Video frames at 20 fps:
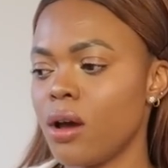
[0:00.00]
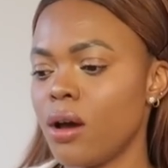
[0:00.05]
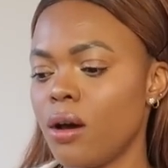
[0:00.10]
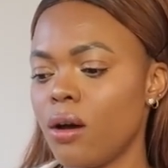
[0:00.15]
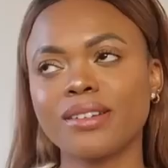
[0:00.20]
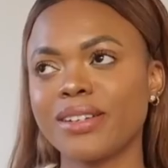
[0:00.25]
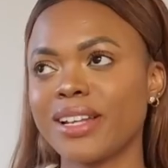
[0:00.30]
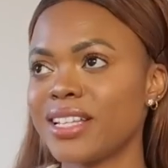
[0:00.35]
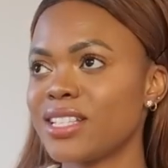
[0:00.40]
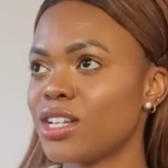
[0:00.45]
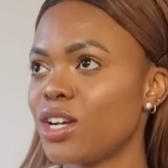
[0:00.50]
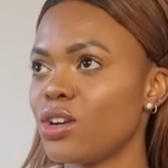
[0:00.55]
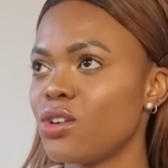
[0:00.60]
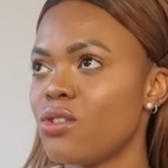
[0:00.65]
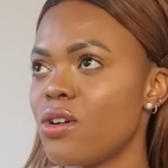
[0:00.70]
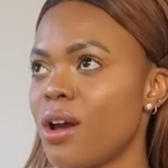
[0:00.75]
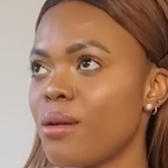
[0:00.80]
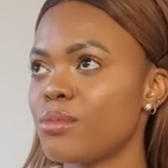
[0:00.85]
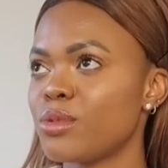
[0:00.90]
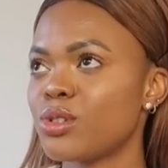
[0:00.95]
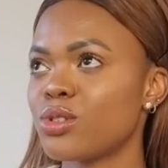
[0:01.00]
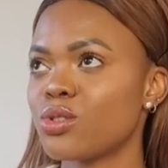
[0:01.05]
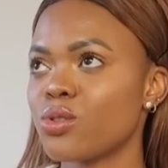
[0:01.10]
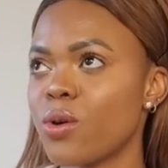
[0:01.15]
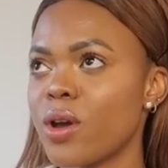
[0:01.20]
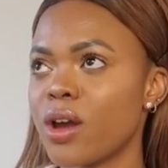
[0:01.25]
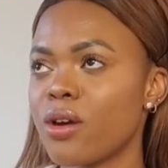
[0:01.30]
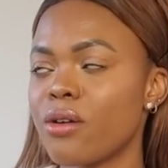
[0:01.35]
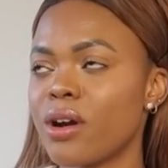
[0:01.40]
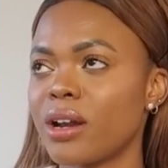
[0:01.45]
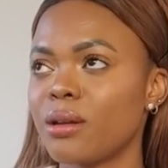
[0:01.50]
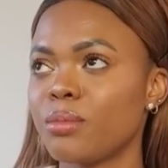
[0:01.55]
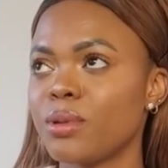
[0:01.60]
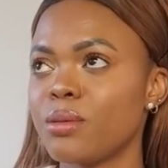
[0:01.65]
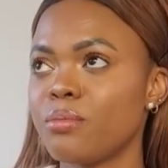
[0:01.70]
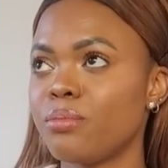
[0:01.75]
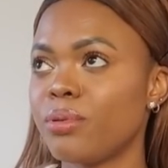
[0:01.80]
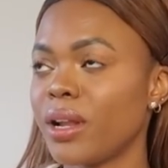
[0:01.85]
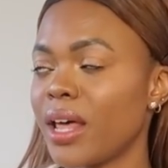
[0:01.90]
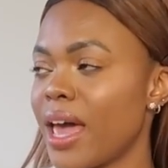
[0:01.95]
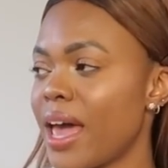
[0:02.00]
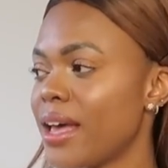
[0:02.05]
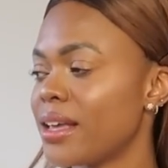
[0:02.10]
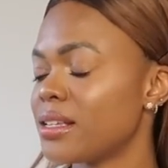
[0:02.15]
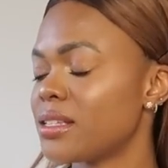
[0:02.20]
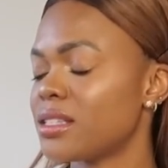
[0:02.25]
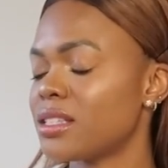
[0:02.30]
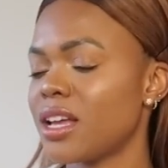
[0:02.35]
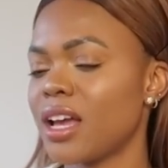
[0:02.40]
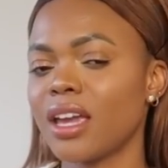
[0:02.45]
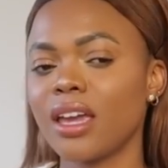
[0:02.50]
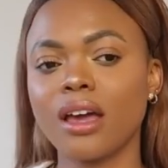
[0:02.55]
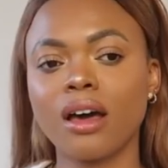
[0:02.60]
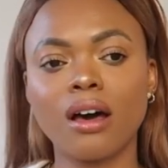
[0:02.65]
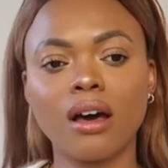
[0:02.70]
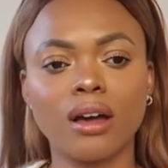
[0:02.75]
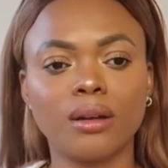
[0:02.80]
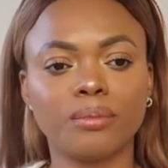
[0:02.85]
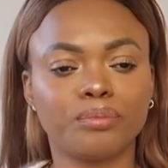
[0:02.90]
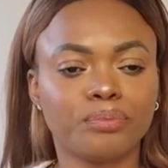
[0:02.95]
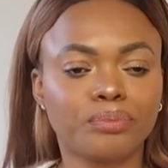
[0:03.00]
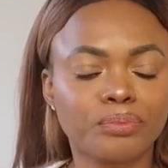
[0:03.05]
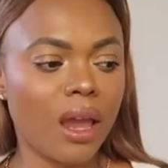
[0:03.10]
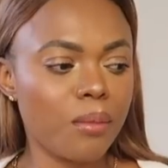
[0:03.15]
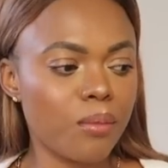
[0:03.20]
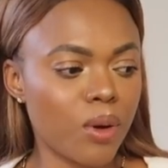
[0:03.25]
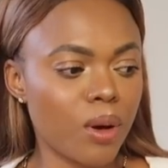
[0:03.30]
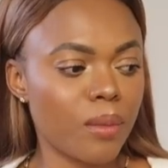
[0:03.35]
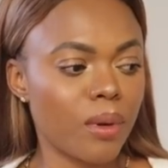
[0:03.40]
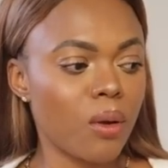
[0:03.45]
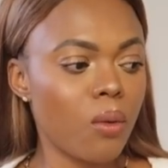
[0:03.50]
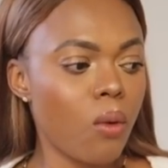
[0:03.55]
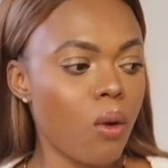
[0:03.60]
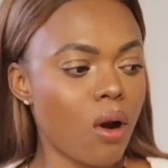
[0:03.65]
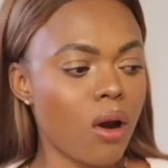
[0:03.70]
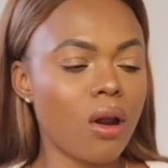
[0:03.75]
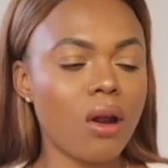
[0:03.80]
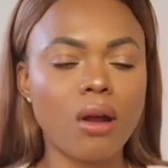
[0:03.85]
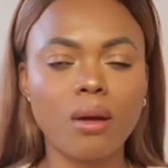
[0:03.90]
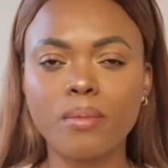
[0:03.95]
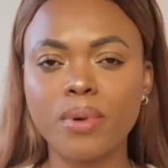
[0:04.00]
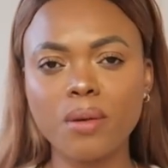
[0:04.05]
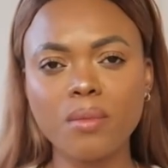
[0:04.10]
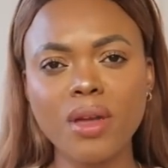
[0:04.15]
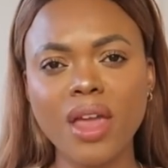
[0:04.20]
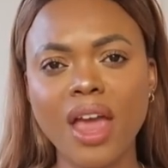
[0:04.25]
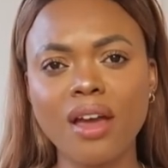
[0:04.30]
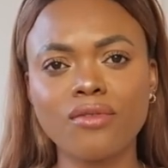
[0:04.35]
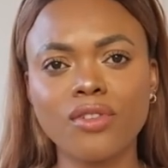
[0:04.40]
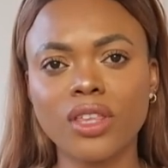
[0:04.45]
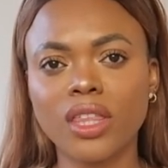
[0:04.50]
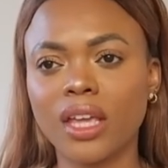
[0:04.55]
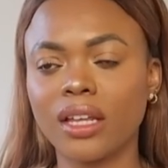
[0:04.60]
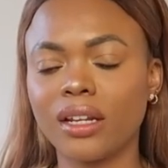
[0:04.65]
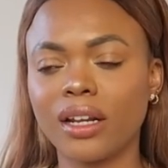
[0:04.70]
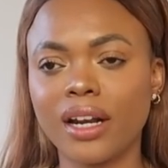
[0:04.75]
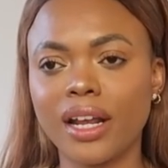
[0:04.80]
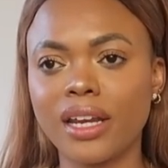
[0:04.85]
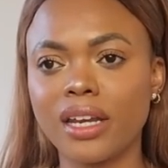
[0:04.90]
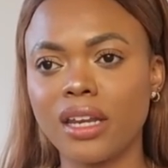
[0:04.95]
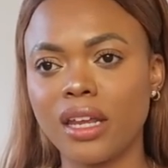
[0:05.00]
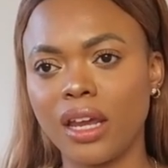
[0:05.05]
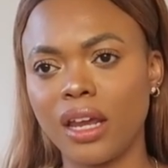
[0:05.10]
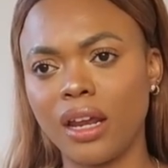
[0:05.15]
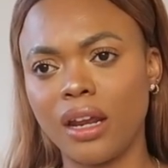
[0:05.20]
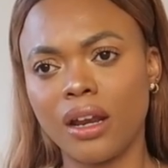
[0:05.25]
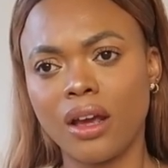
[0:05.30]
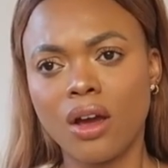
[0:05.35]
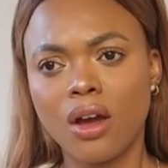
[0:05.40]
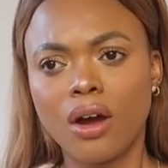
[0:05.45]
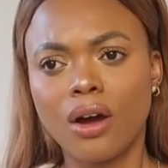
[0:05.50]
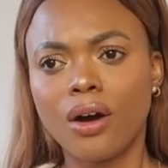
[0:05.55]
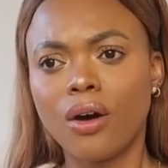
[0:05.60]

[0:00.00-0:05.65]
Don't I tell you, I'm so incredibly blessed. Like, Ing brought me water, bring me everything that I need.